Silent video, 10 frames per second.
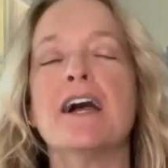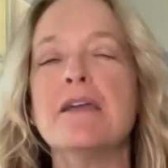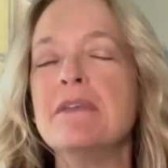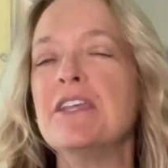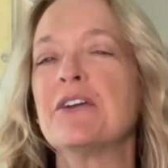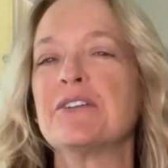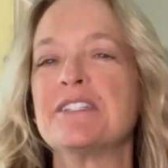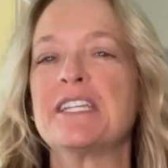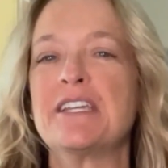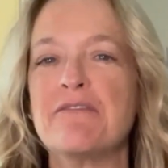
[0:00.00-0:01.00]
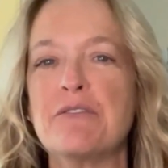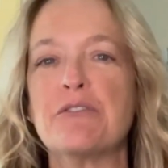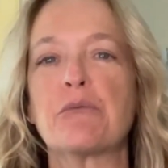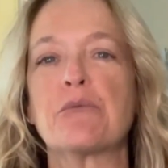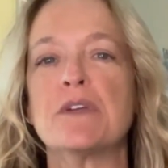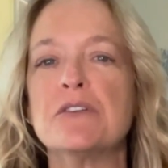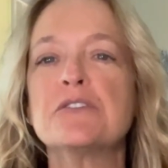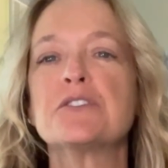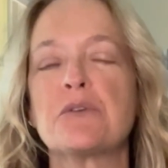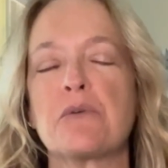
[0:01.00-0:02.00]
I'm here to give you the real
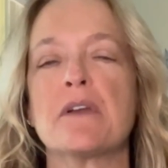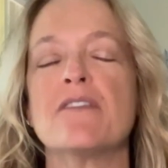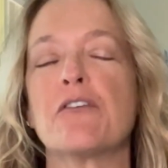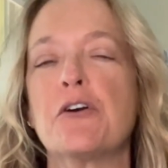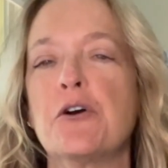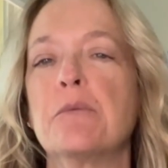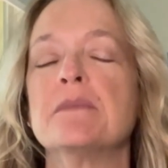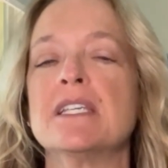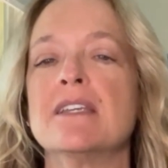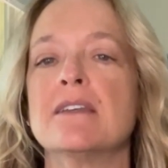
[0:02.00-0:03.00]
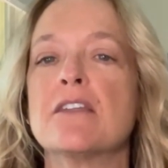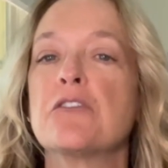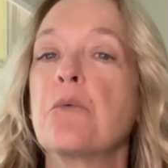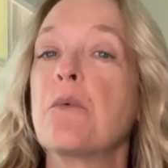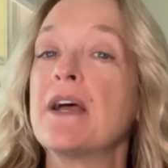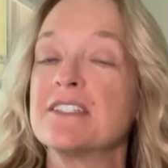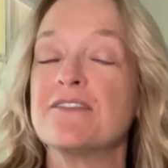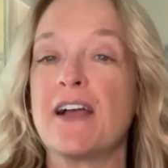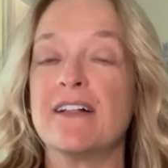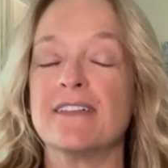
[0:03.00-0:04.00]
story for homes in the West
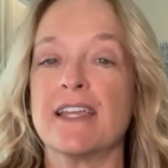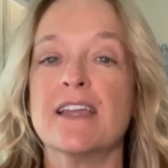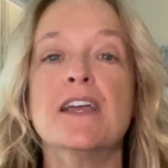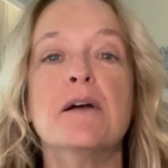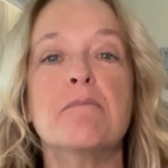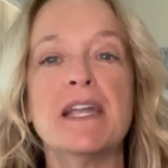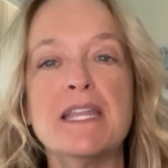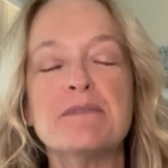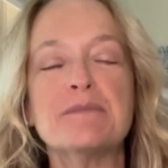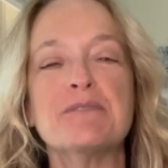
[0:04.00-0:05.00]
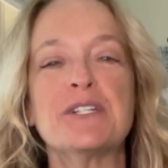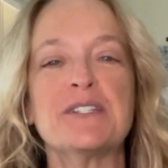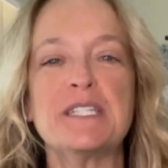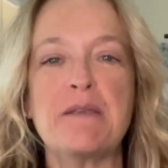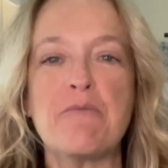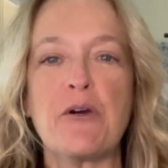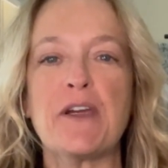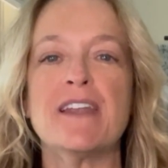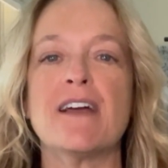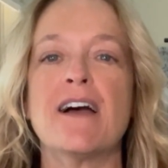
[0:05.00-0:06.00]
Valley. My name is Michelle Seymour,
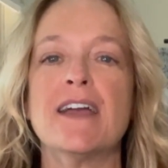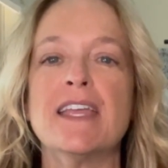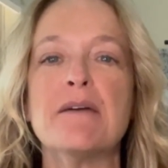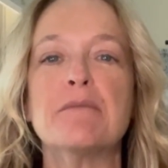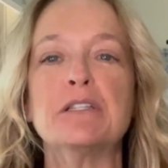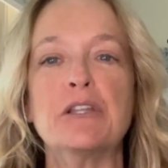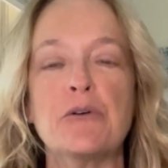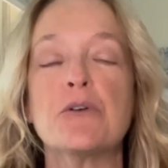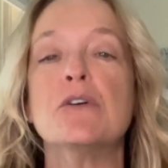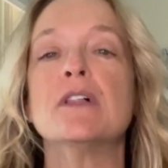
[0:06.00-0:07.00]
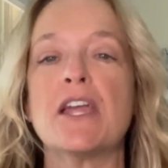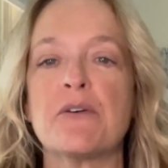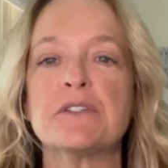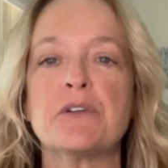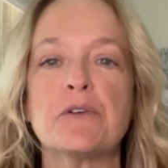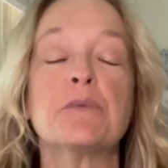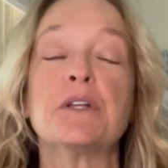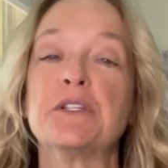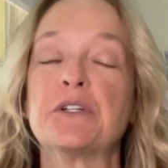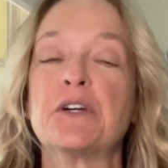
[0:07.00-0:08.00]
and I am a local Arizona
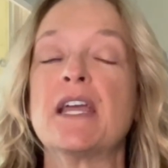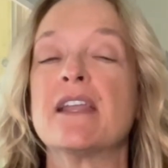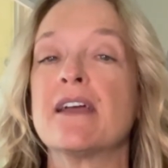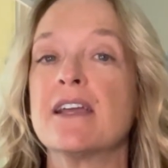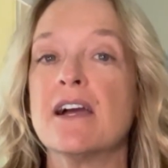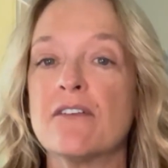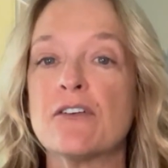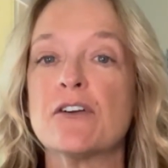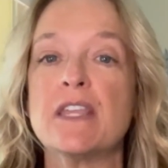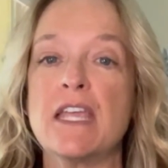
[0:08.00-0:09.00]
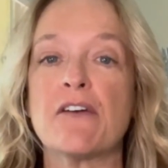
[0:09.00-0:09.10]
realtor, and I cover the